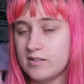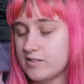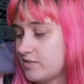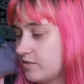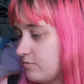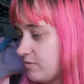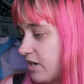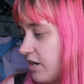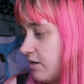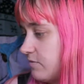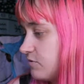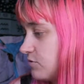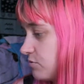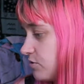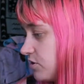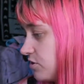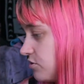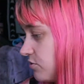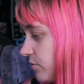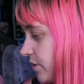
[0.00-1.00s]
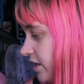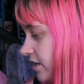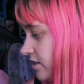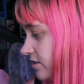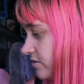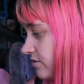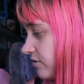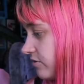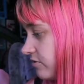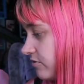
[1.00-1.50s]
sometimes when you
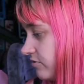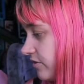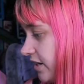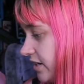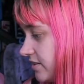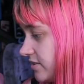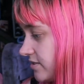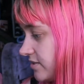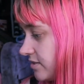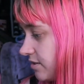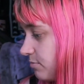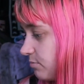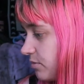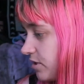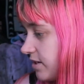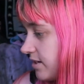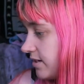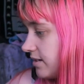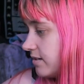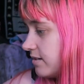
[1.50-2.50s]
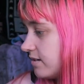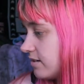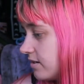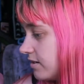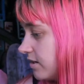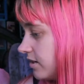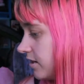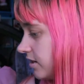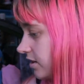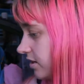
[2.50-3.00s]
wait, you'll find something
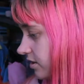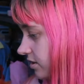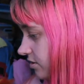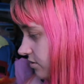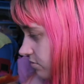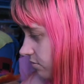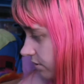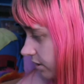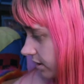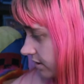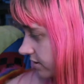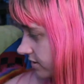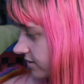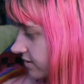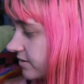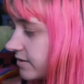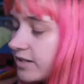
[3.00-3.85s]
you want.